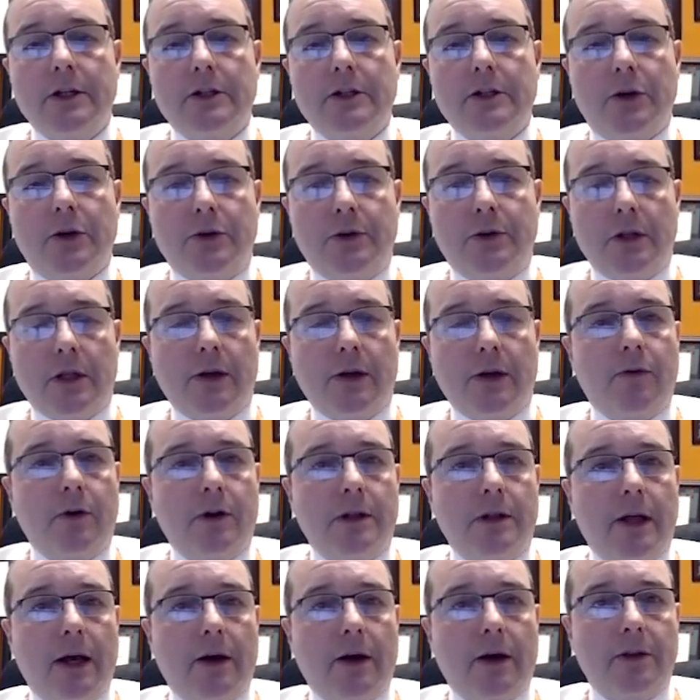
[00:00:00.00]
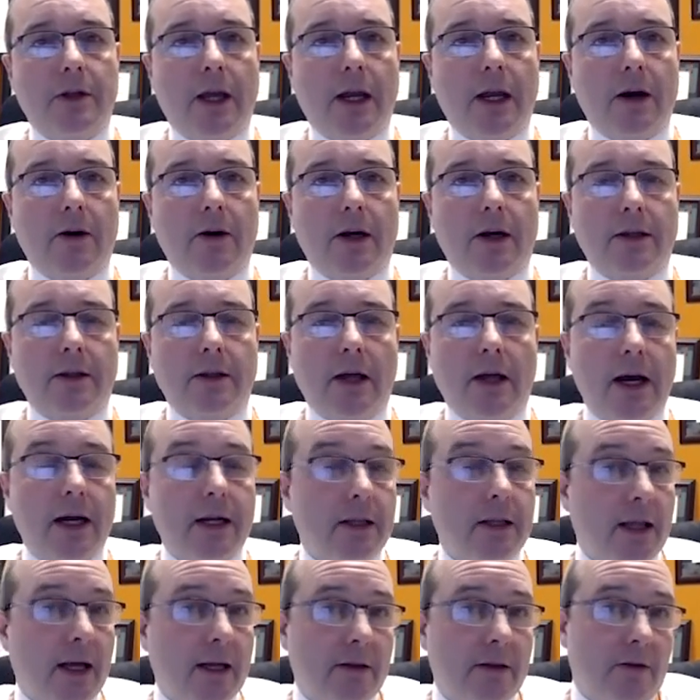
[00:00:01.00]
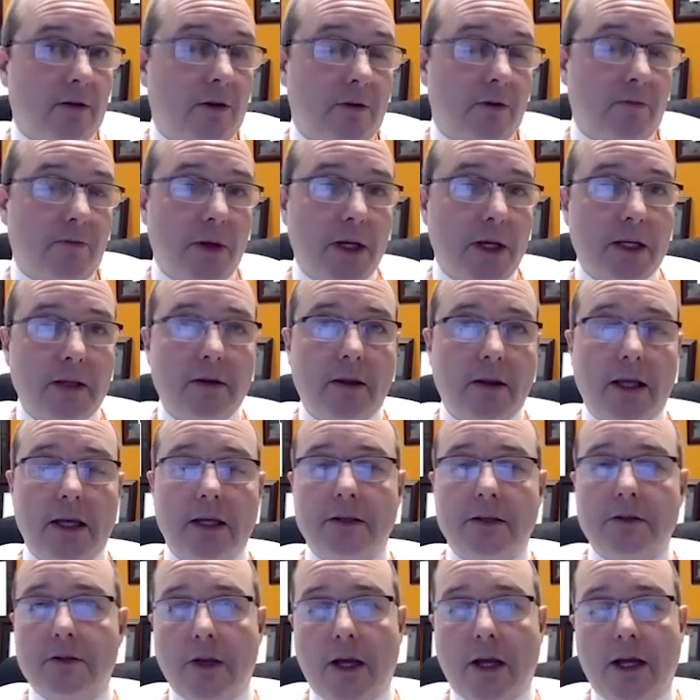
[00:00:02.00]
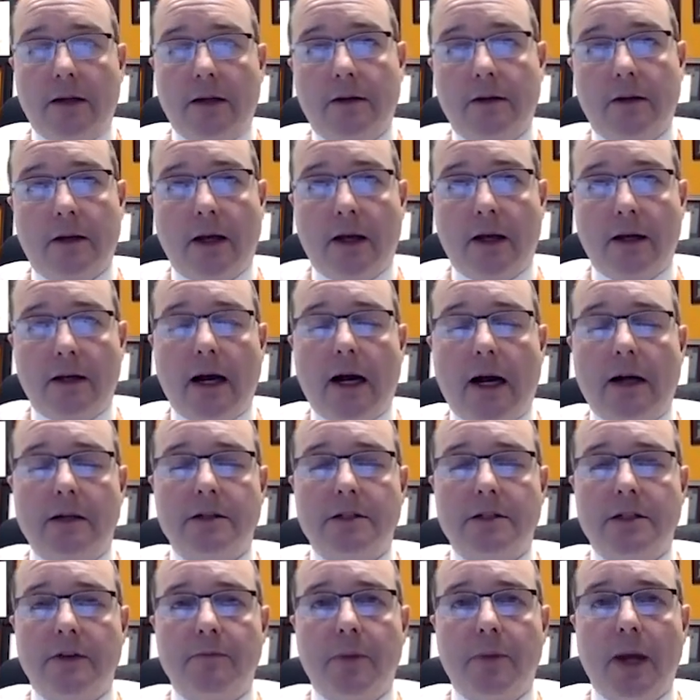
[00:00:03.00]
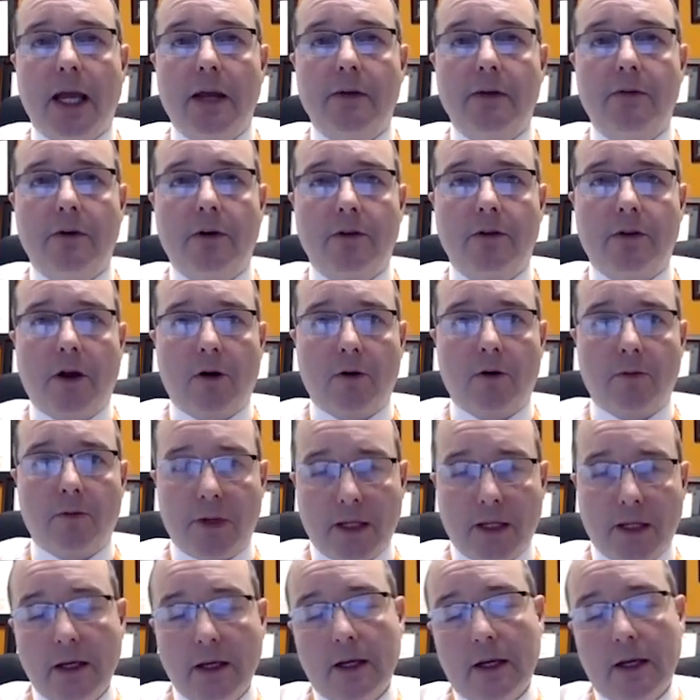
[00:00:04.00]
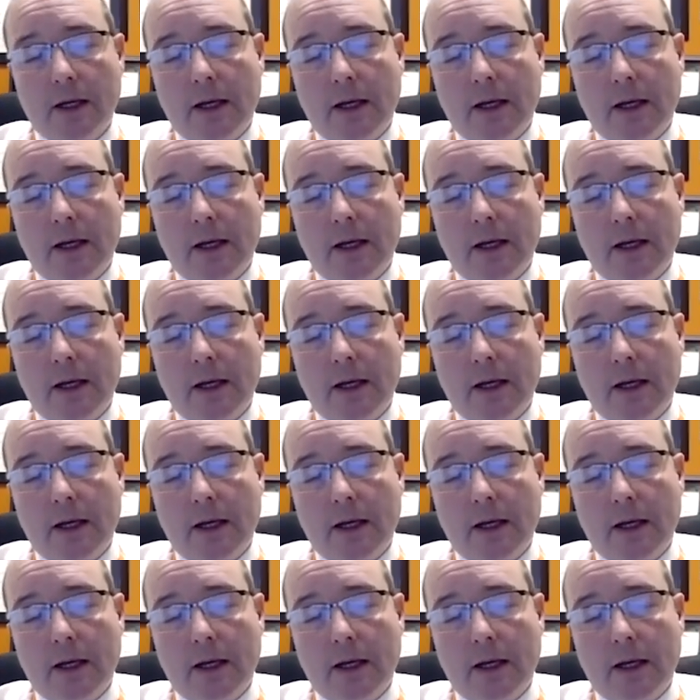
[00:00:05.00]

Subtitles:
So delivering the healthcare online, and that could be things like cognitive behavior therapy,